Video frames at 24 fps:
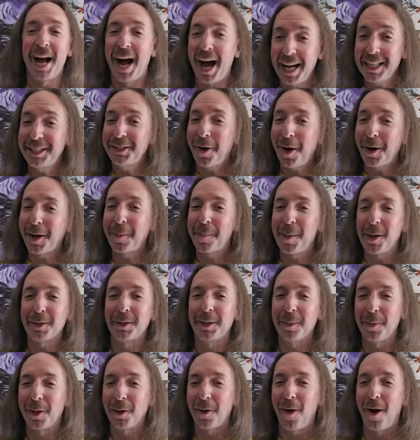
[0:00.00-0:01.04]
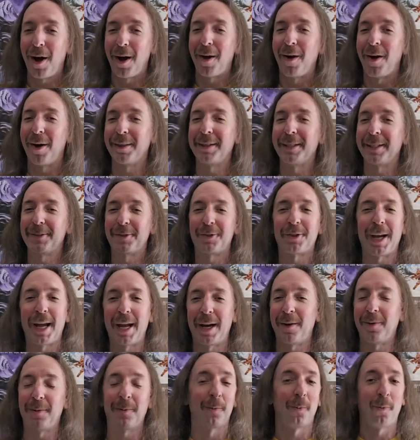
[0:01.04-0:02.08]
I talk about them a lot on this
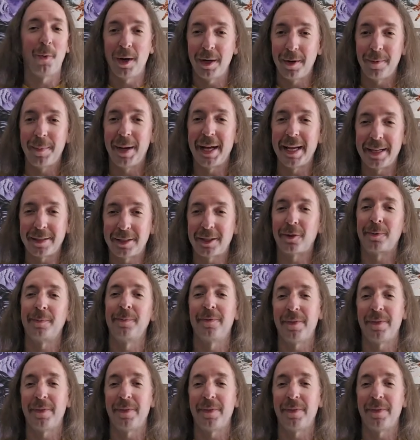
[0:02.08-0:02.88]
channel. One of my